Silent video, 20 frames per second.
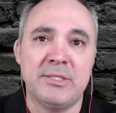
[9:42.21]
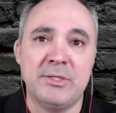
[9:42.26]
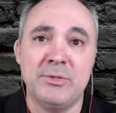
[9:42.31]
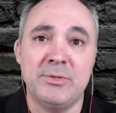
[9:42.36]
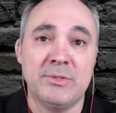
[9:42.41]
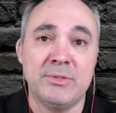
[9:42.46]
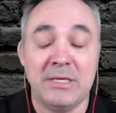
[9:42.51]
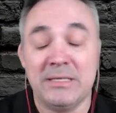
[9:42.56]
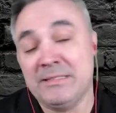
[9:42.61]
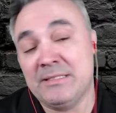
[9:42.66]

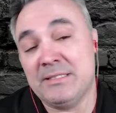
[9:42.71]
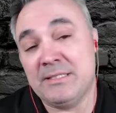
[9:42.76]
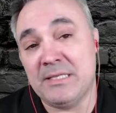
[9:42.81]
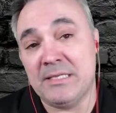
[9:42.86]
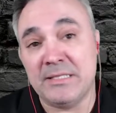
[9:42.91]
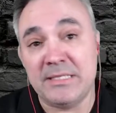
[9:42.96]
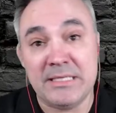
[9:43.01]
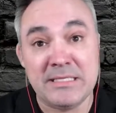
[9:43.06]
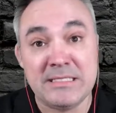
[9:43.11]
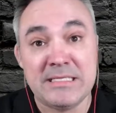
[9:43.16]
in a
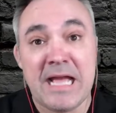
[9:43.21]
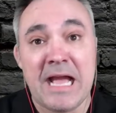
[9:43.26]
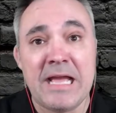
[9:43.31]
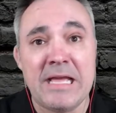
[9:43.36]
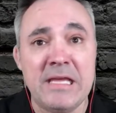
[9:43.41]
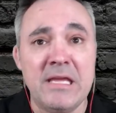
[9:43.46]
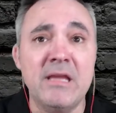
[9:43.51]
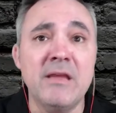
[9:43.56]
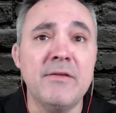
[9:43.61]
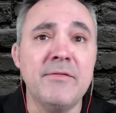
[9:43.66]
sense, he's
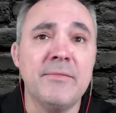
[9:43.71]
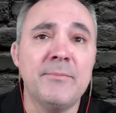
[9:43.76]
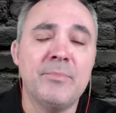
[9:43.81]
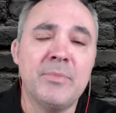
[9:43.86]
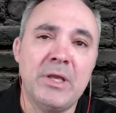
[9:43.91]
naive.